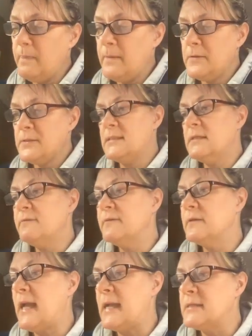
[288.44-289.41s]
There's
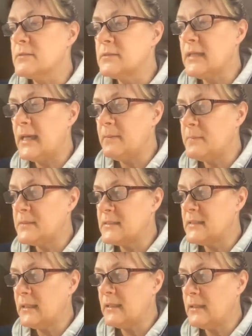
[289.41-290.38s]
different
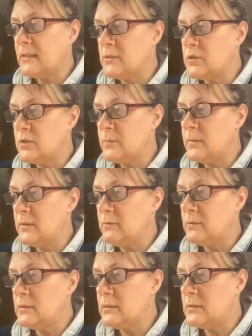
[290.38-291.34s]
isotypes that can
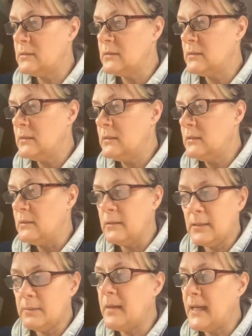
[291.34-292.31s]
contribute or
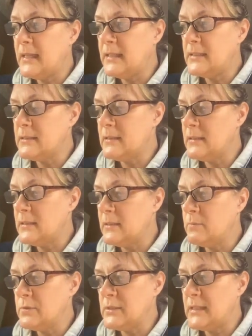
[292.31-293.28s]
combine into the
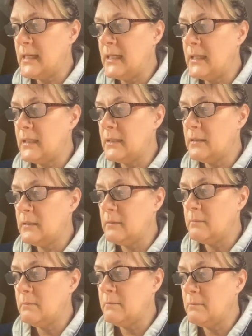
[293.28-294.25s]
mosaic
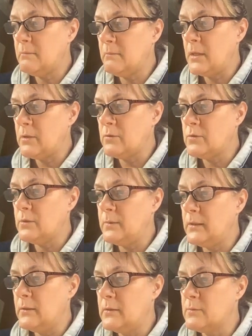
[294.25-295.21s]

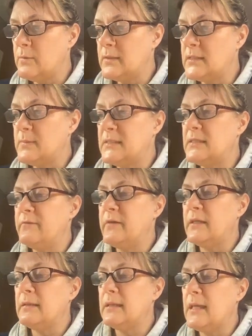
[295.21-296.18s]
microtubules with
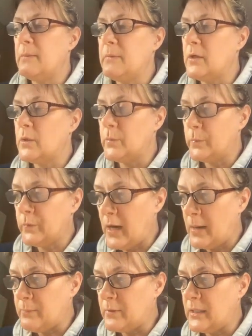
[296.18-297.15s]
specific chemical
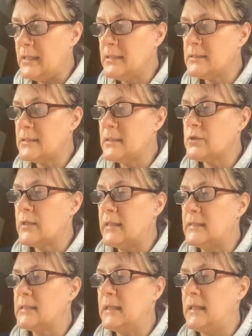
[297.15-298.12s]
properties that
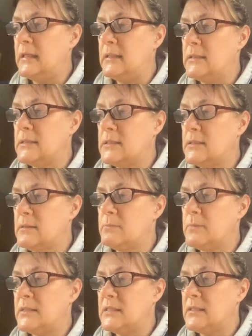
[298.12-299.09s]
translate into
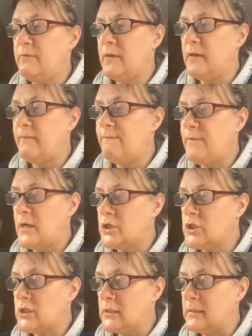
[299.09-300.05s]
specific
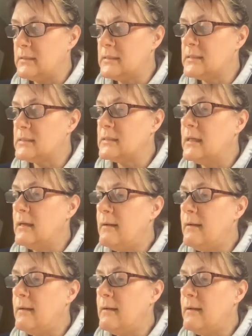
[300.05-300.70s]
functions.